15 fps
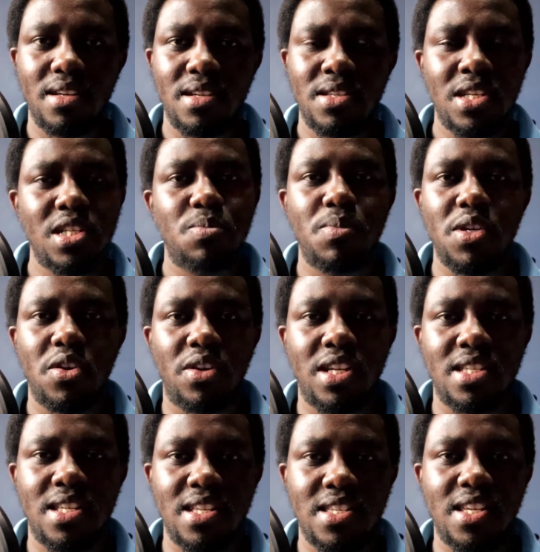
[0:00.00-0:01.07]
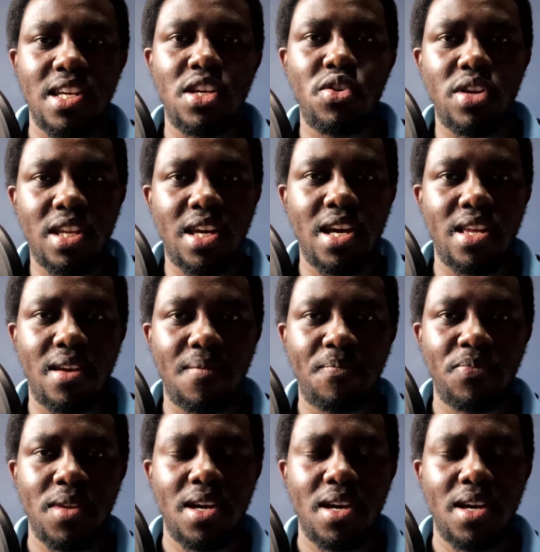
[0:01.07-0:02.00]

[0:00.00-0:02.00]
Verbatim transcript: just be honest and say you're in Kenya.